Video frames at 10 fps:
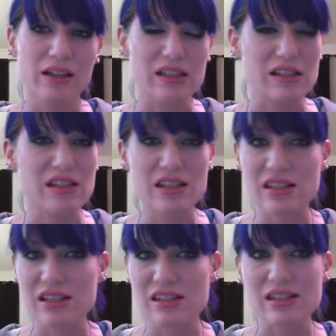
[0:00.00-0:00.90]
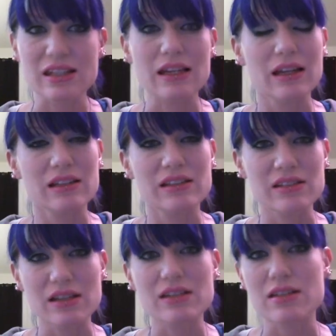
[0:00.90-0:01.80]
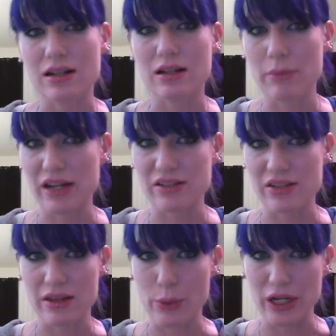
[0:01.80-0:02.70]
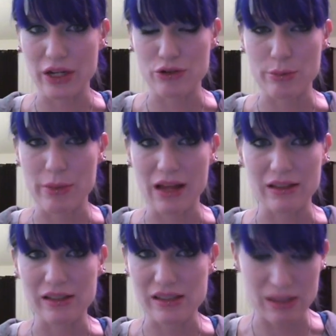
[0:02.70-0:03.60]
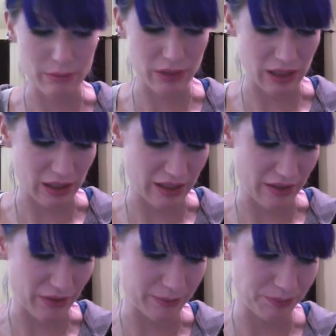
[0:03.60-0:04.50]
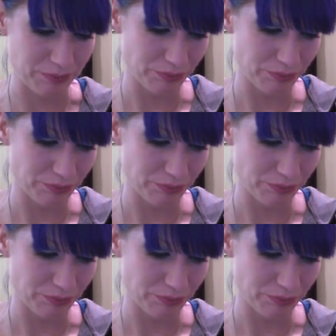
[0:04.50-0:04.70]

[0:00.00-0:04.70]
consistency does not compare to the 100 palette. It's completely different.